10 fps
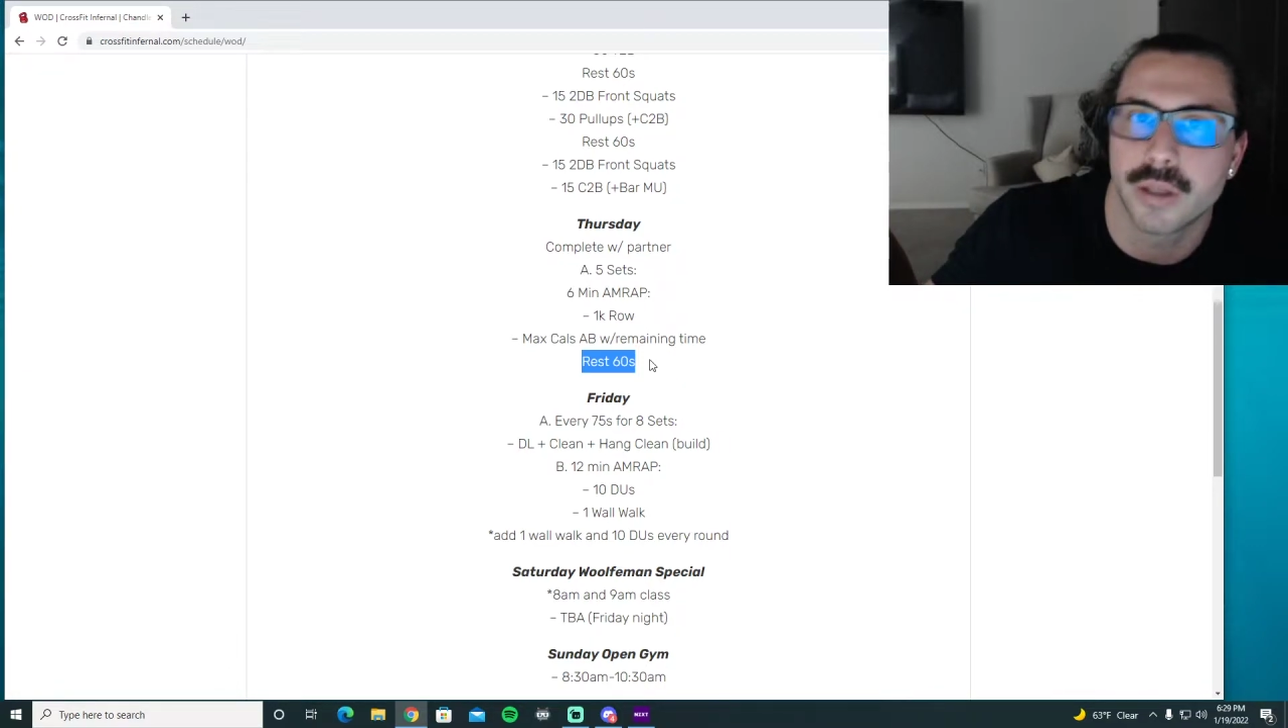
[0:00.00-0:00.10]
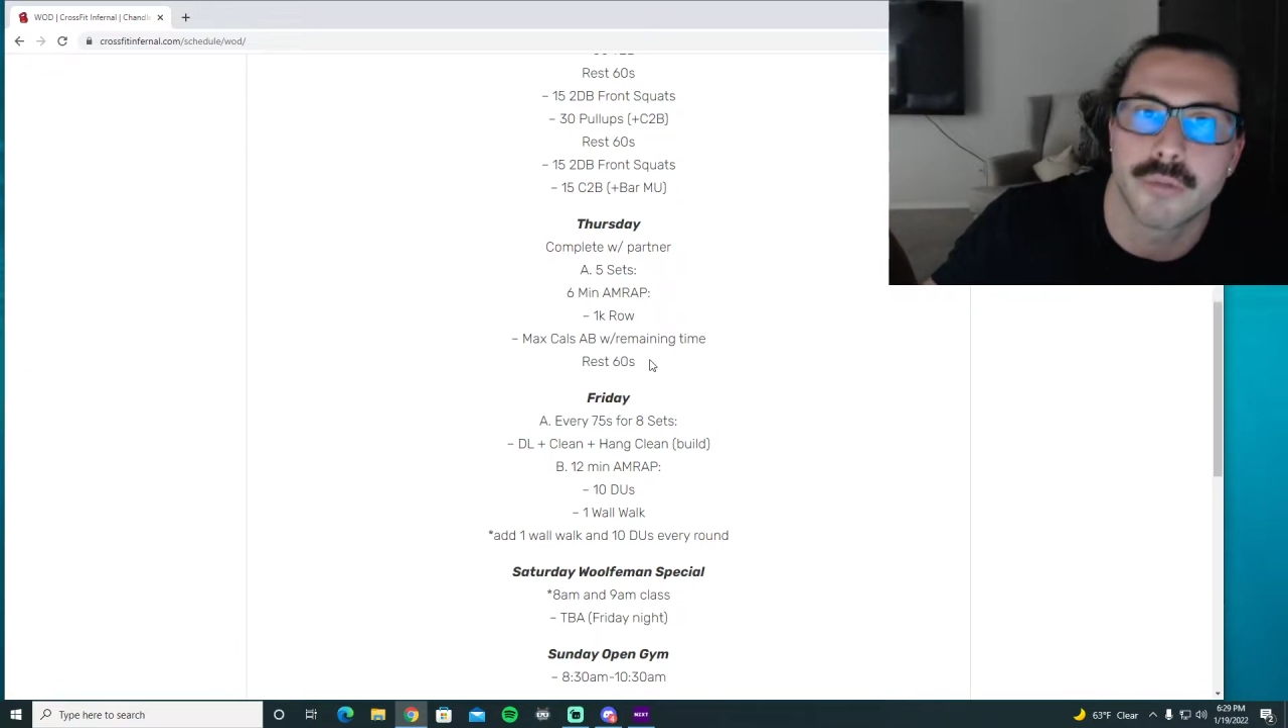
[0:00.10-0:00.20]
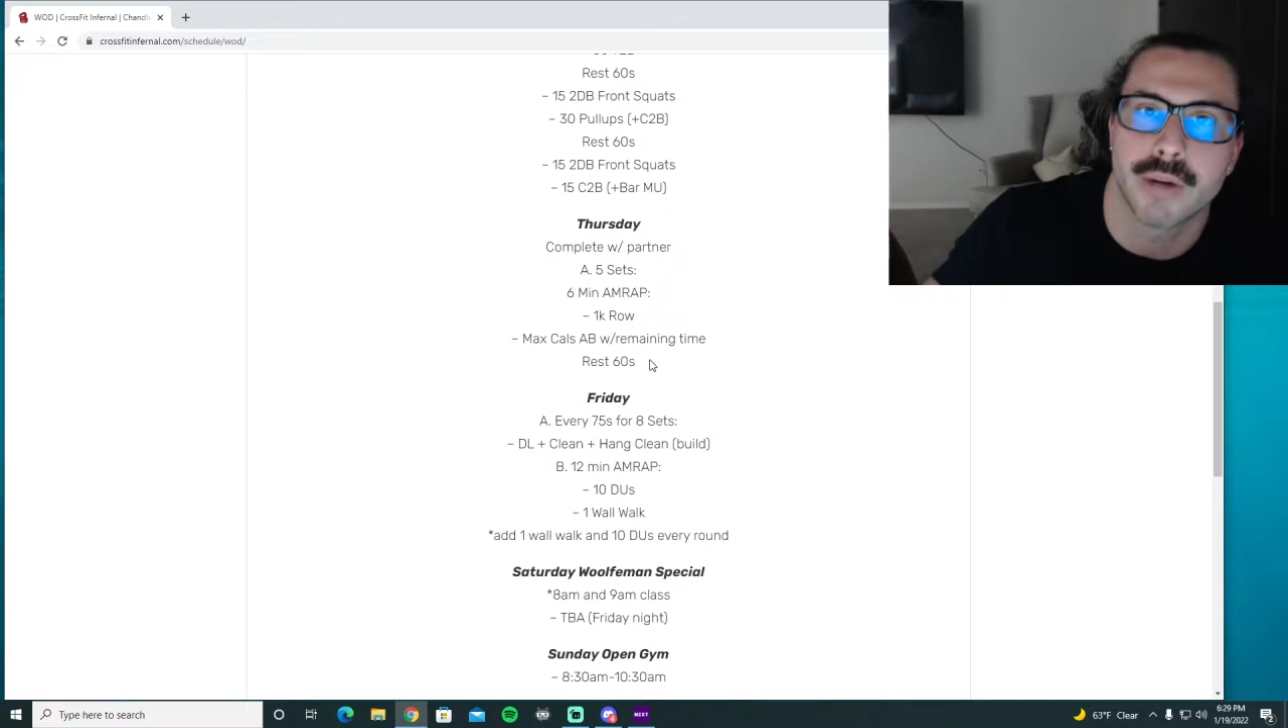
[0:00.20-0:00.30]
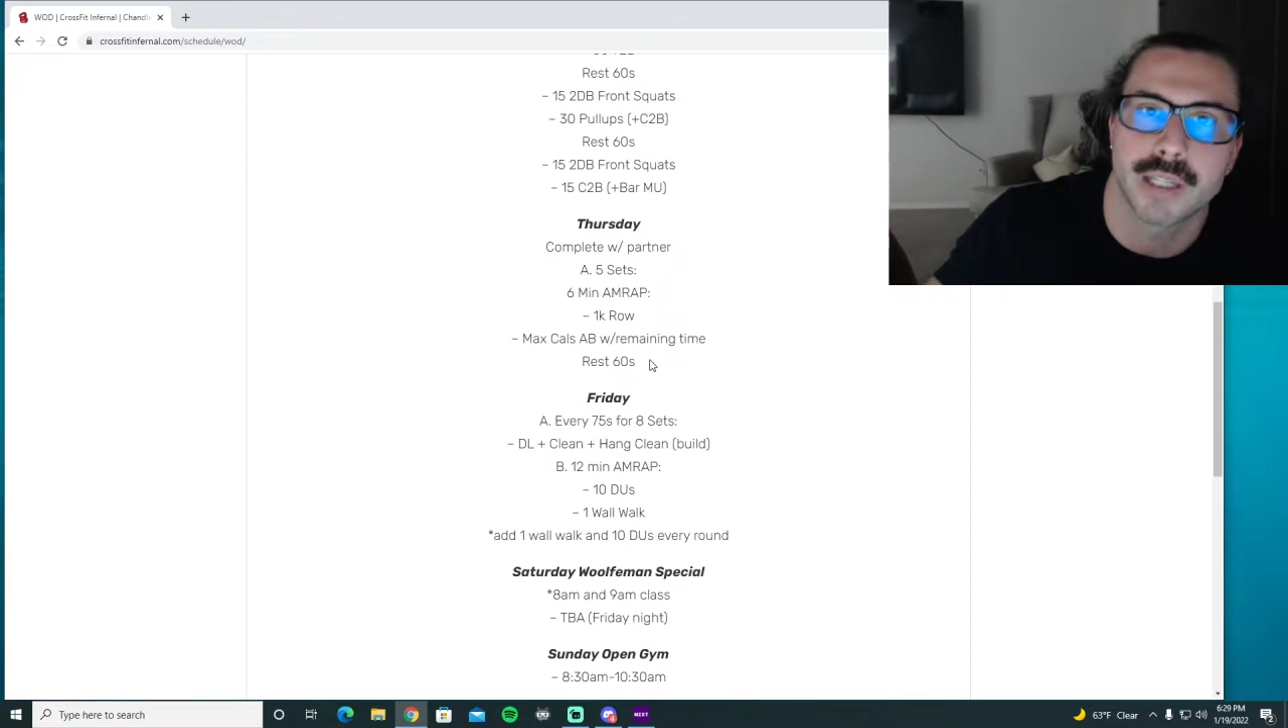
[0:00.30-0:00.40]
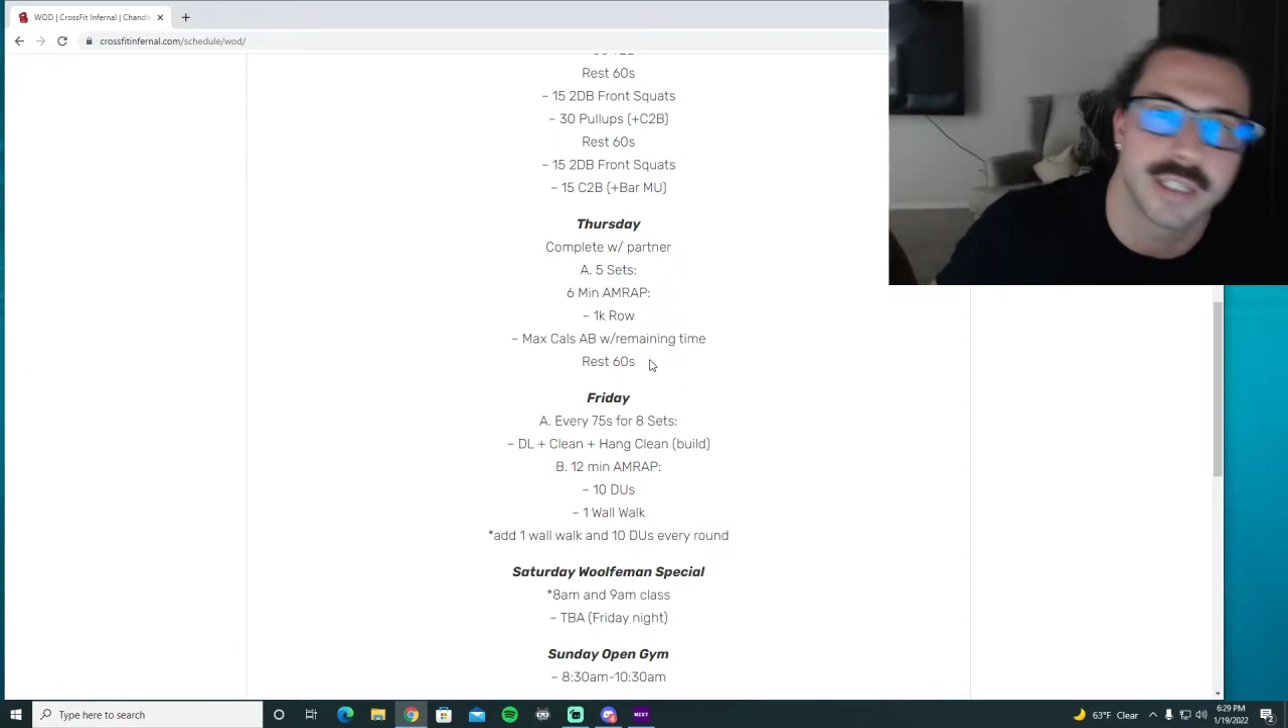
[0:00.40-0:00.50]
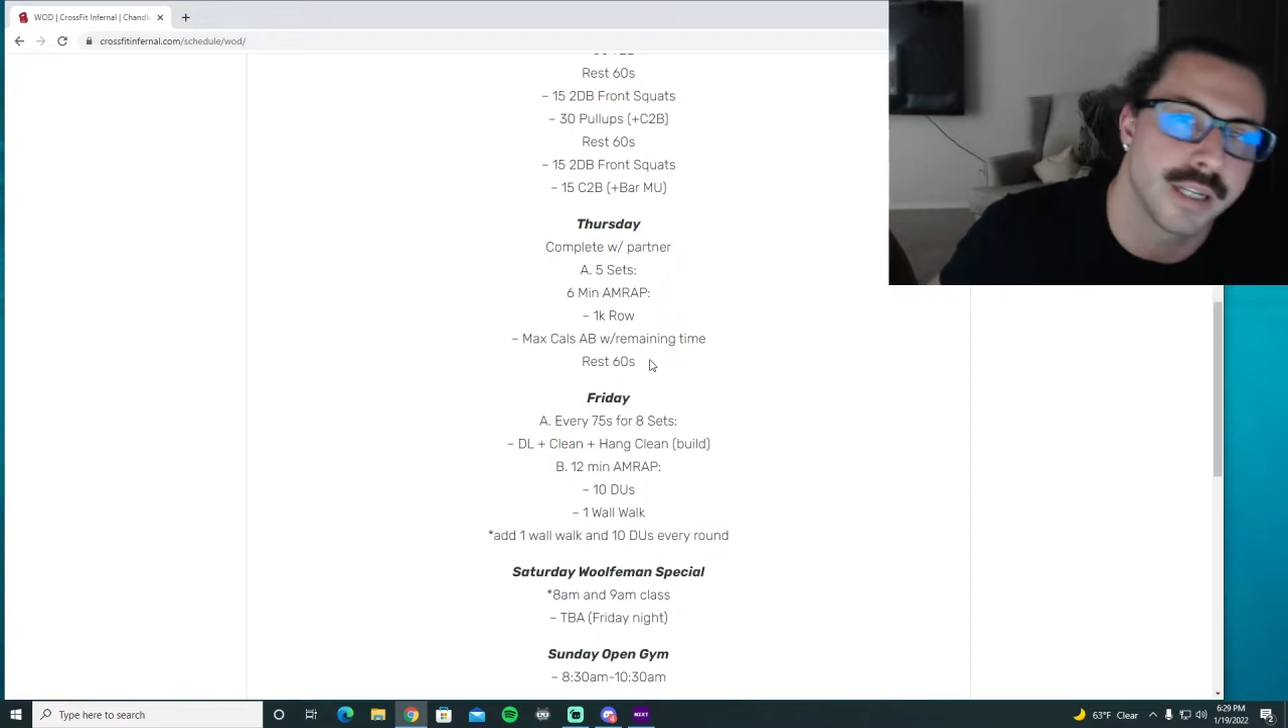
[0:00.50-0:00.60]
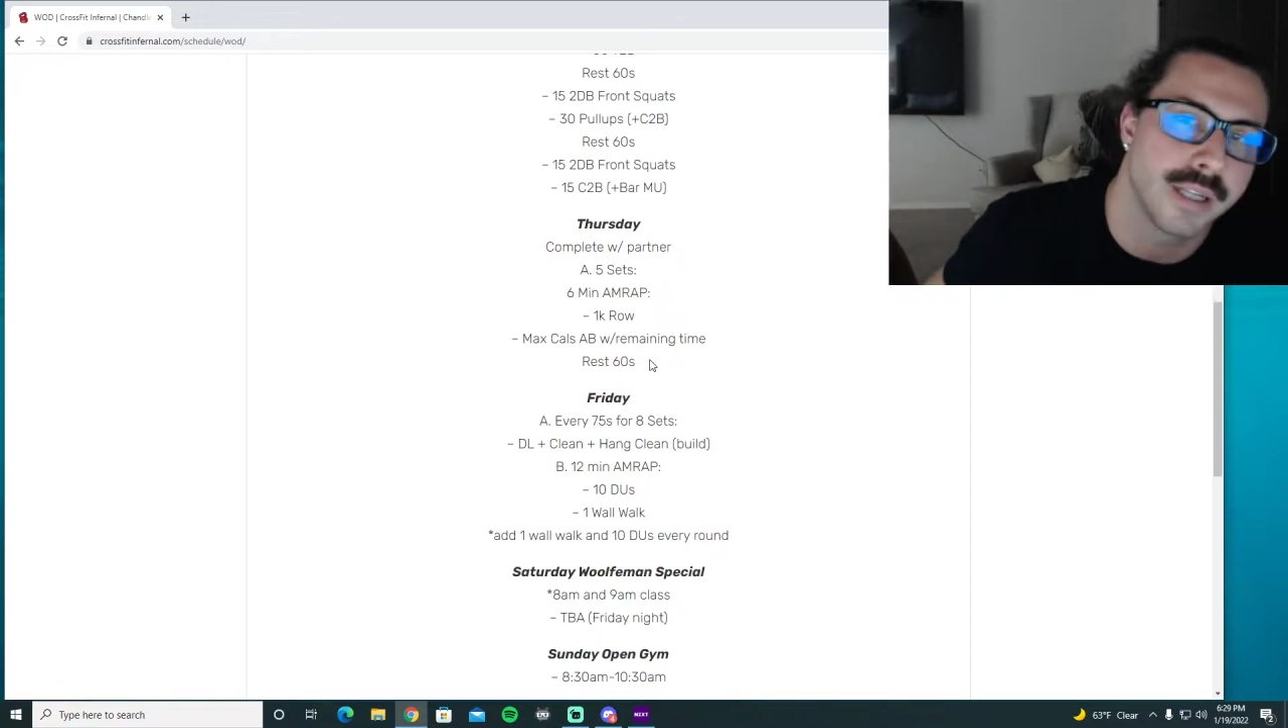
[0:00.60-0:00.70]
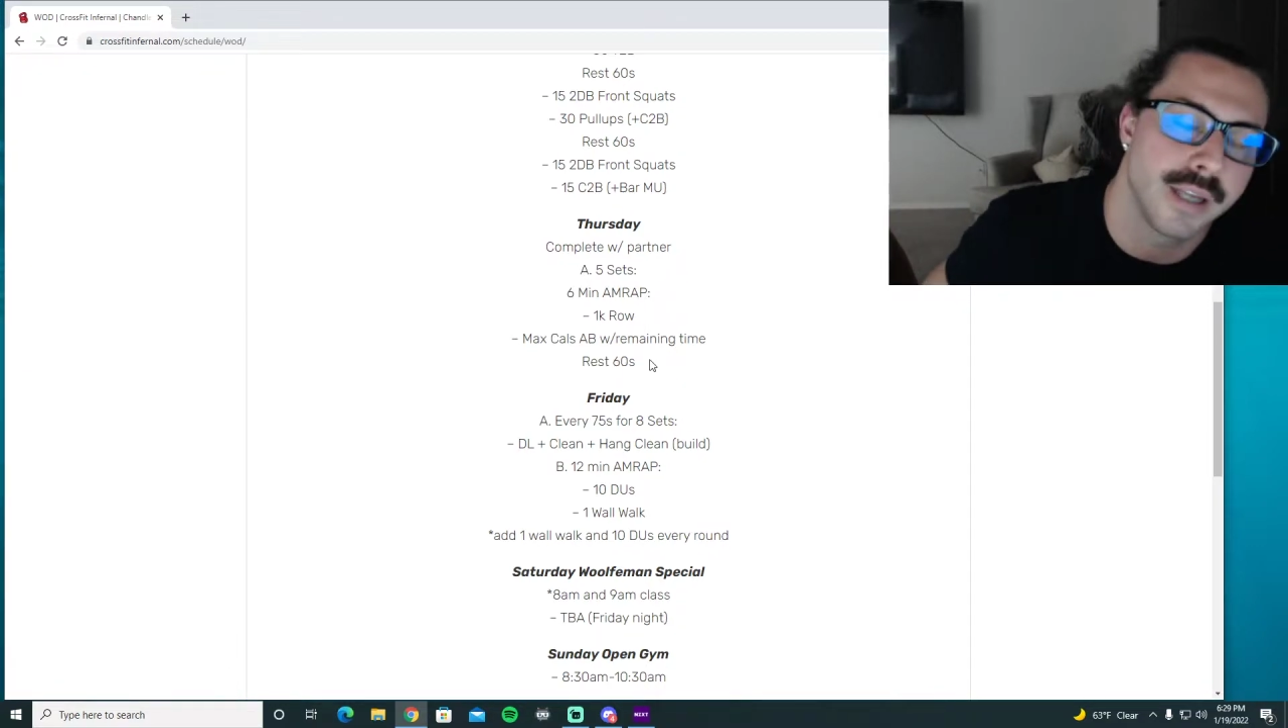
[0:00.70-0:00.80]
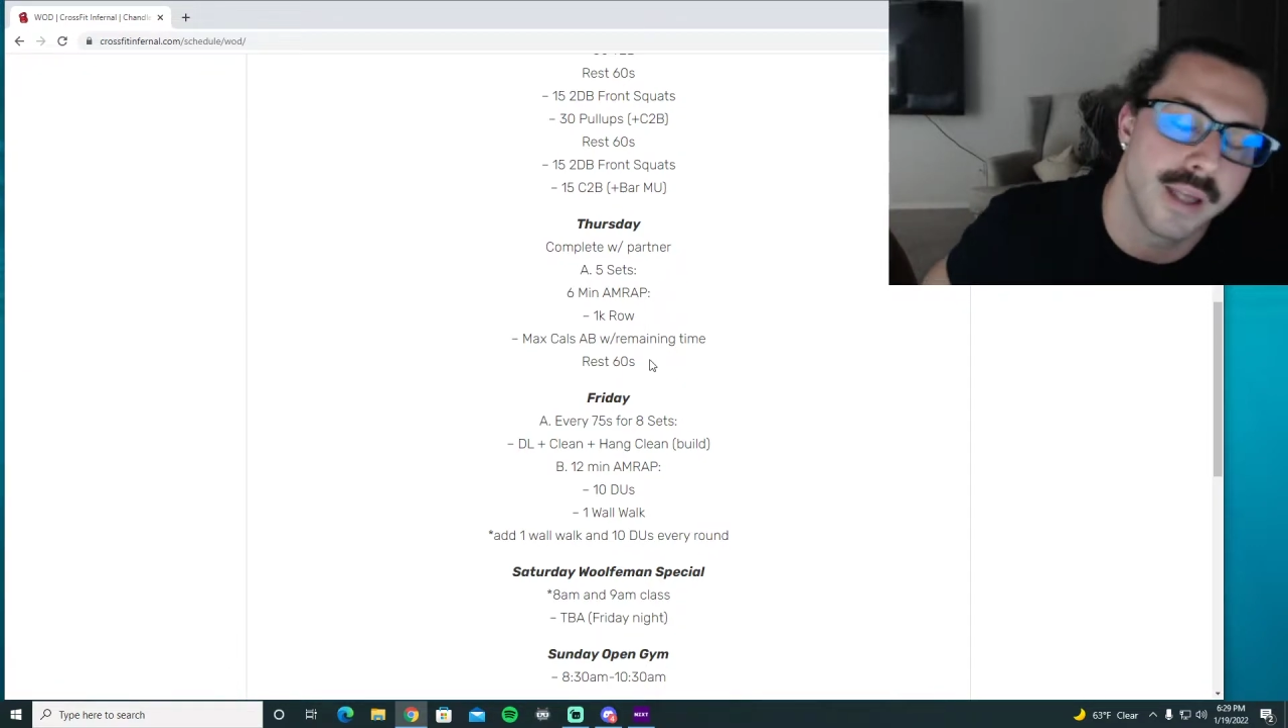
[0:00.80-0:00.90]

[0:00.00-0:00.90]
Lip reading: a little rest in